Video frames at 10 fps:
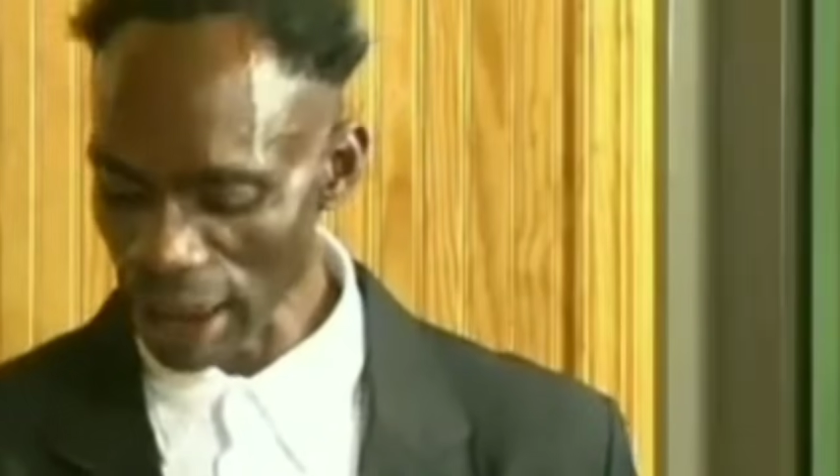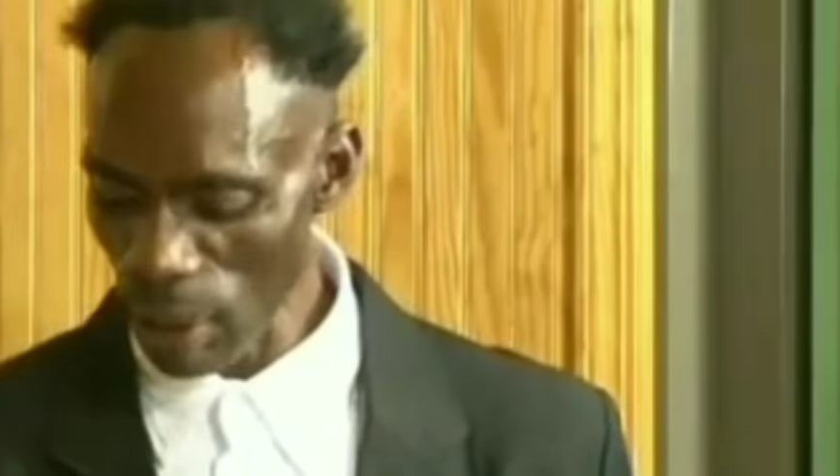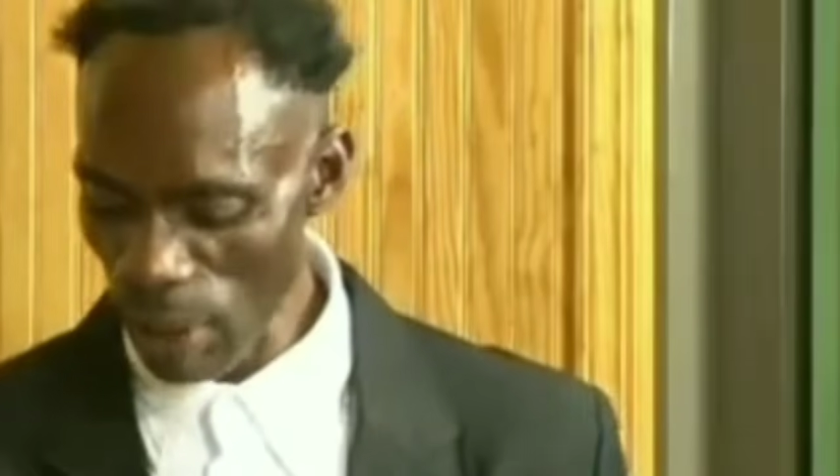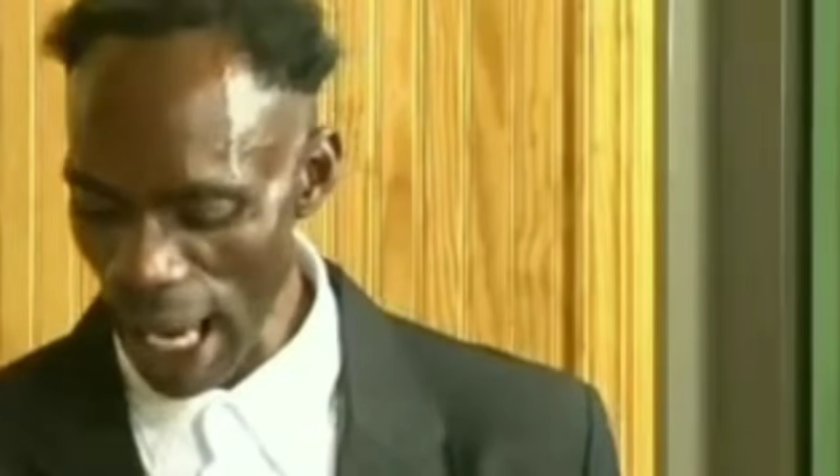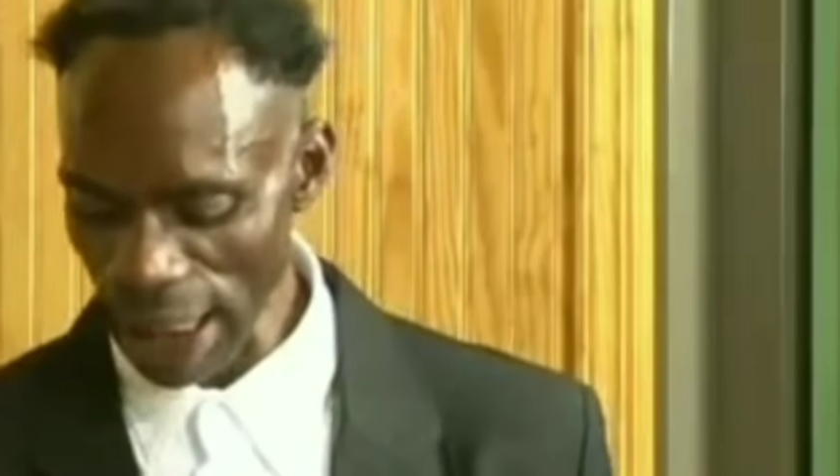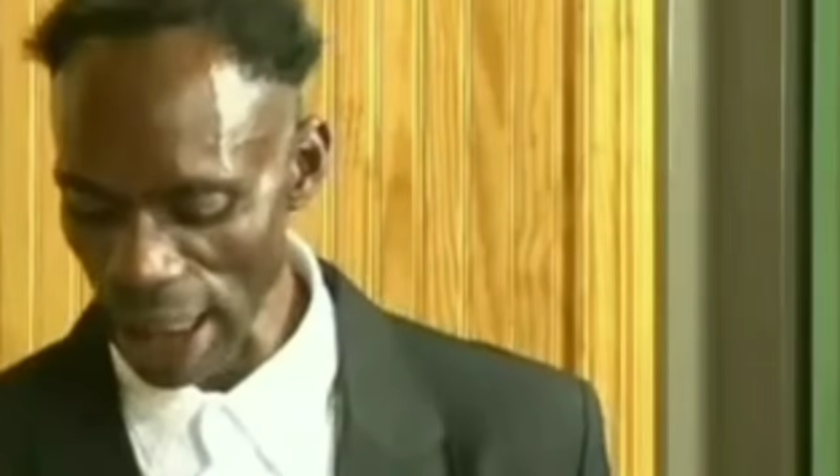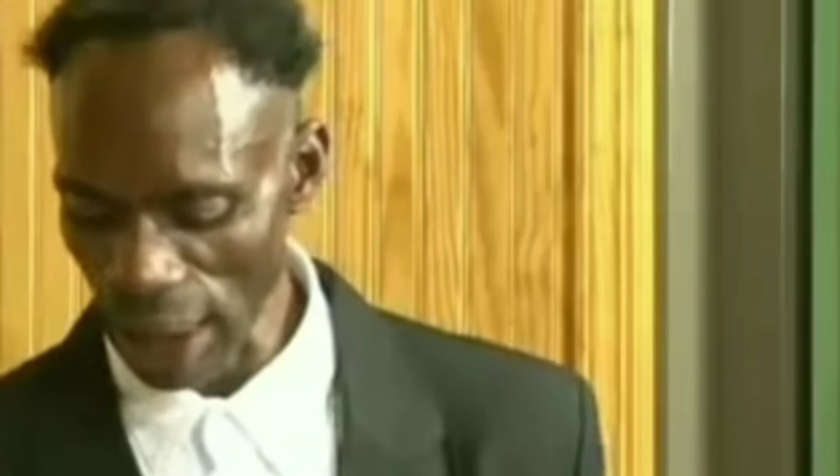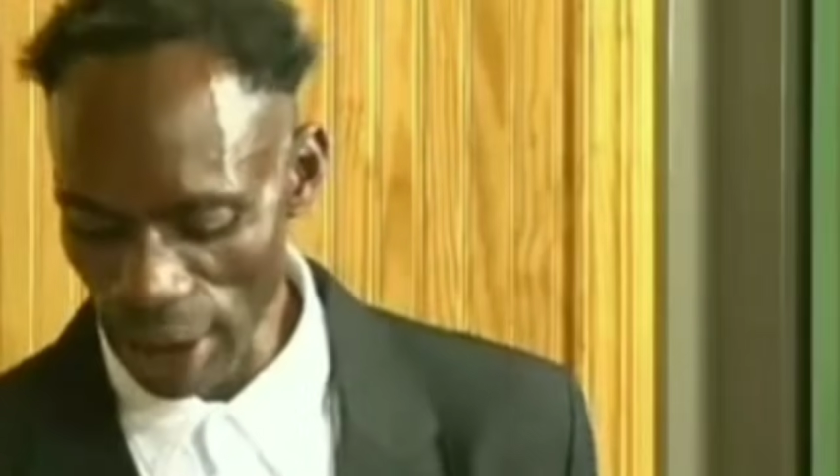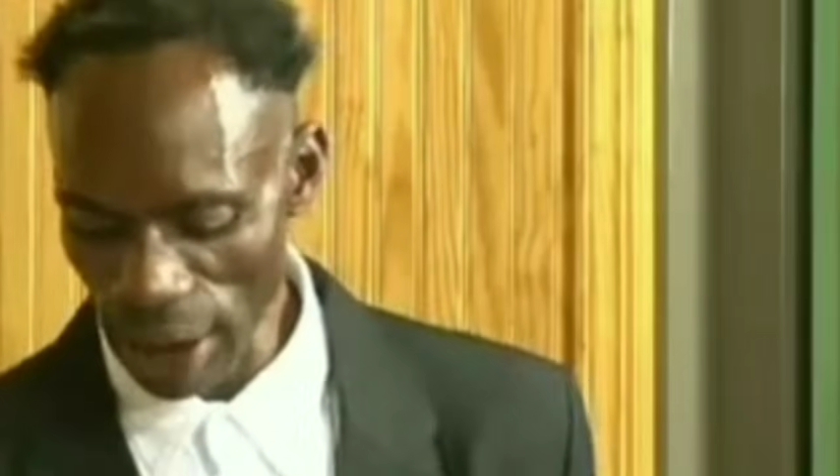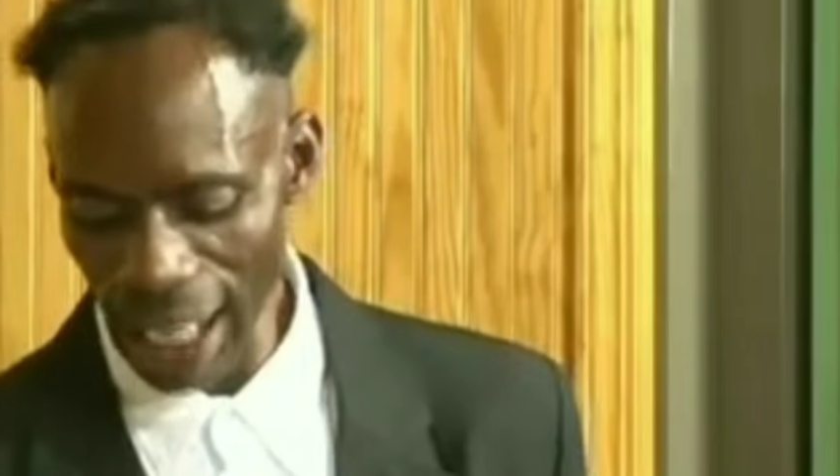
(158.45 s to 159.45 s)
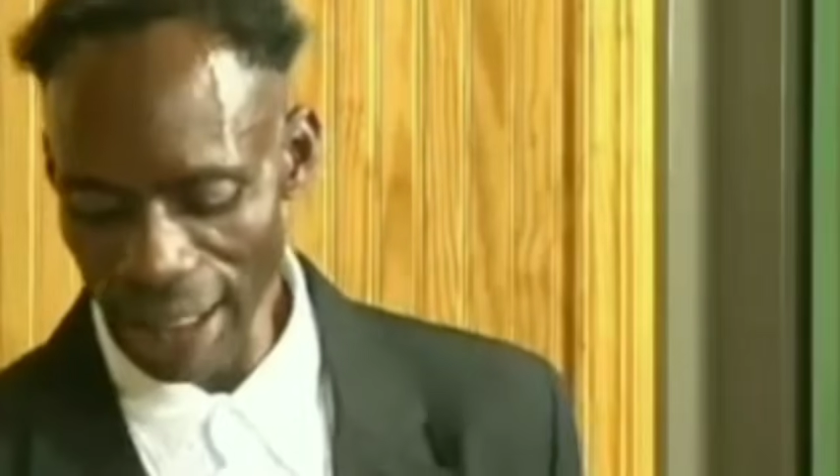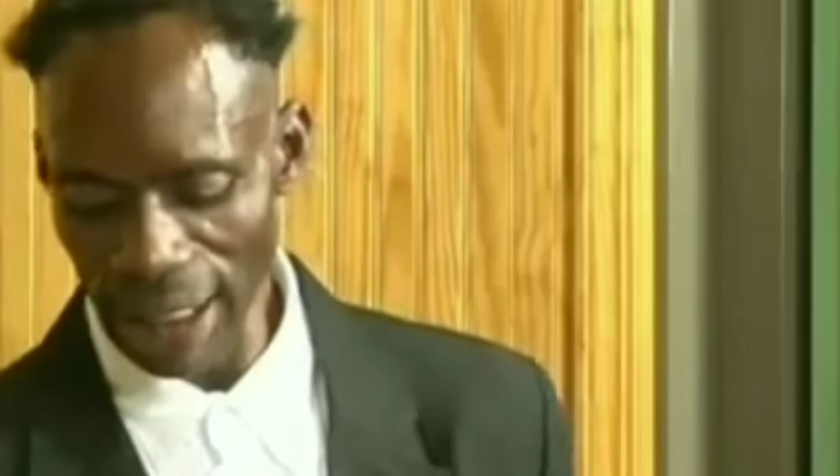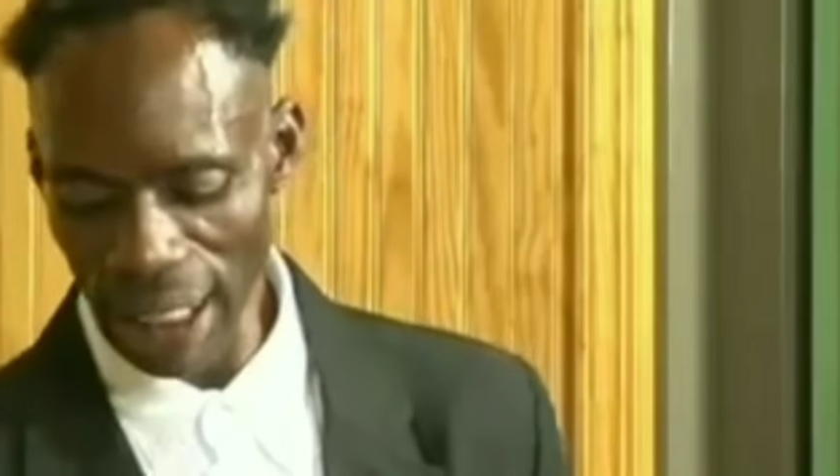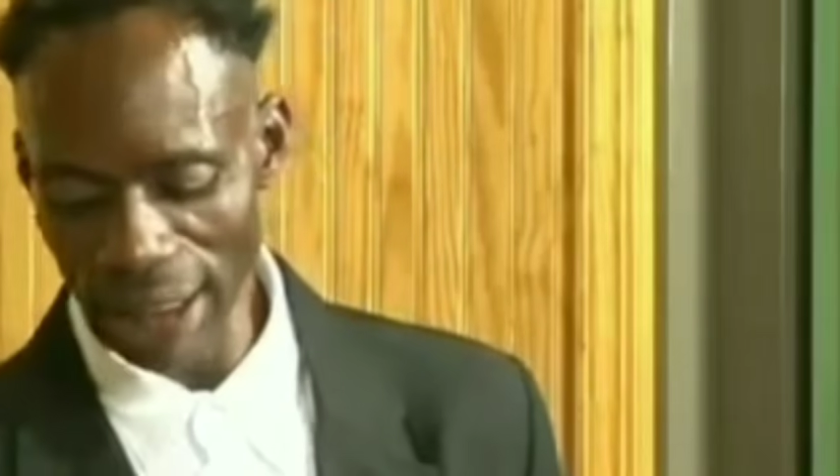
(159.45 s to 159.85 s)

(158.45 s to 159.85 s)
So that's the same story.